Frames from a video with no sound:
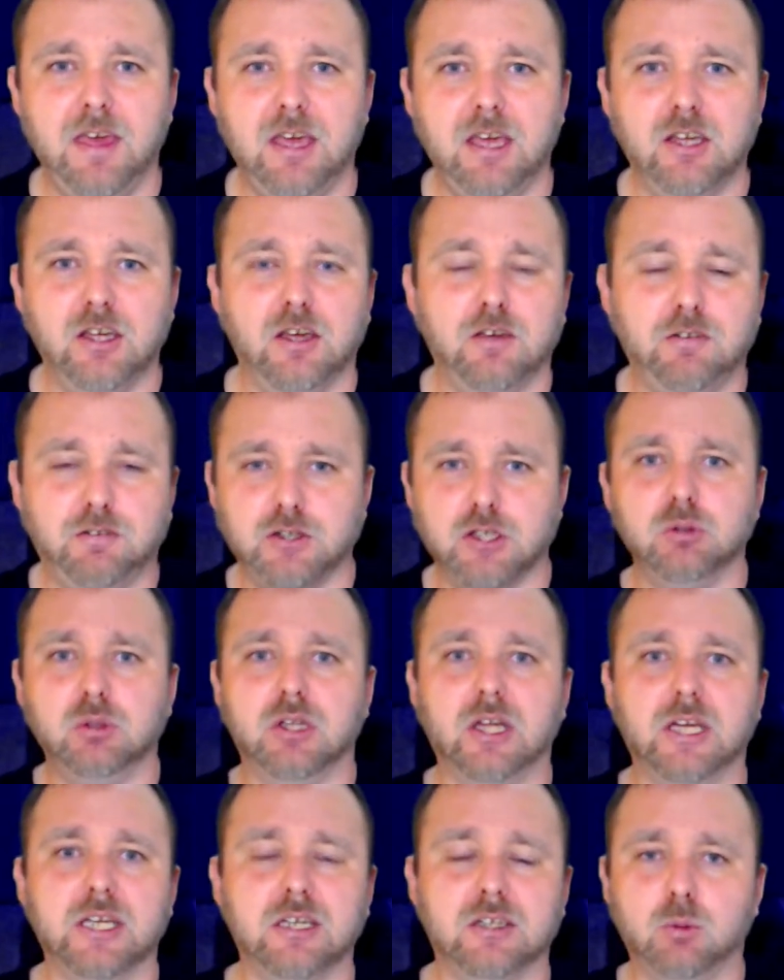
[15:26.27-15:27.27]
If you
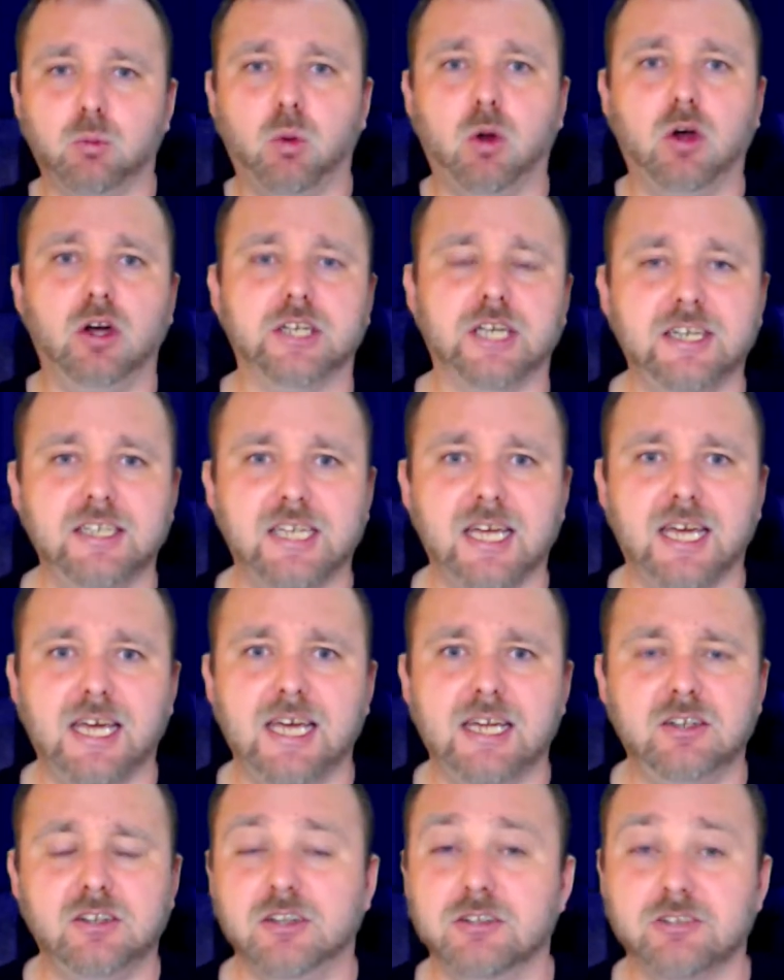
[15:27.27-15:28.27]
like The Walking
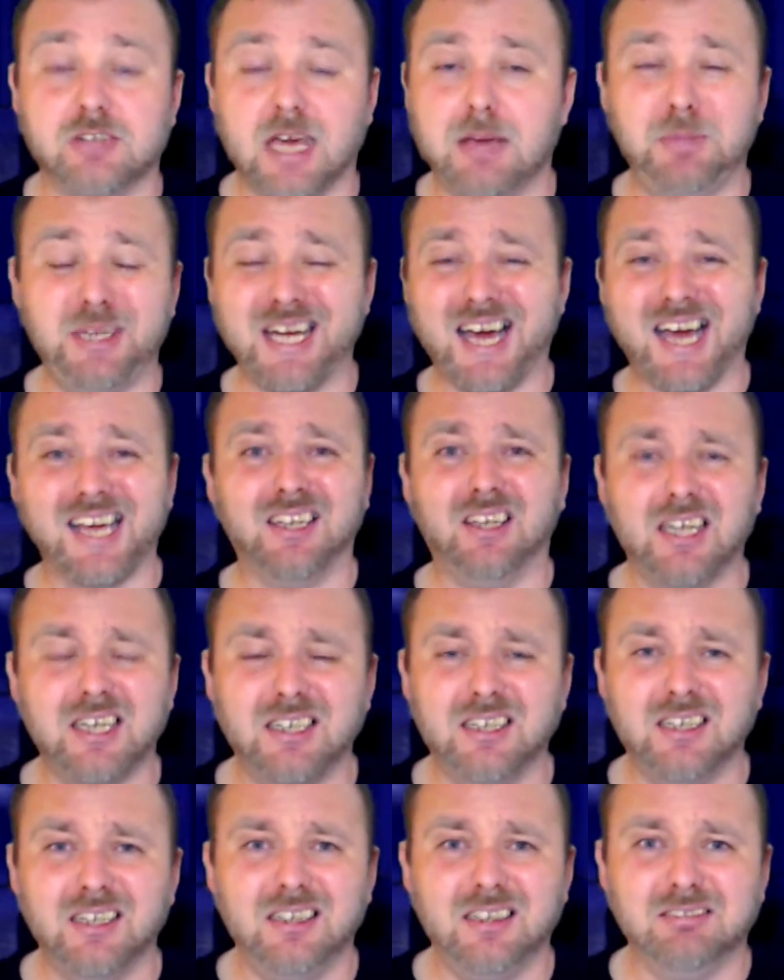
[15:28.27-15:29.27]
Dead, does that mean I like
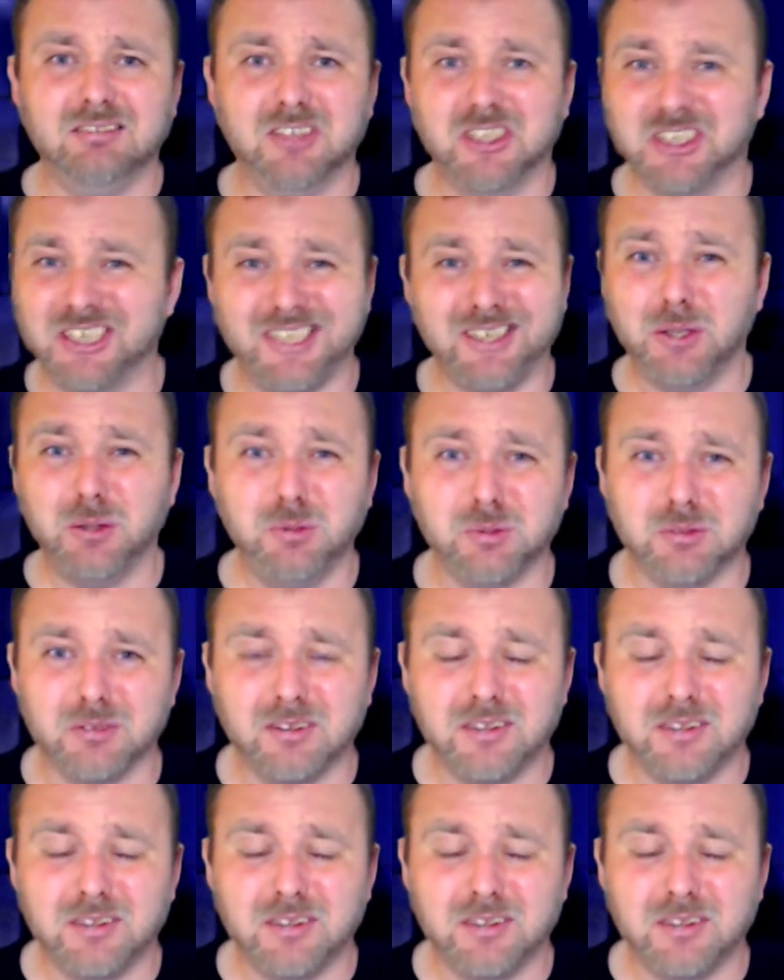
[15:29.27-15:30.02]
it? Because I don't.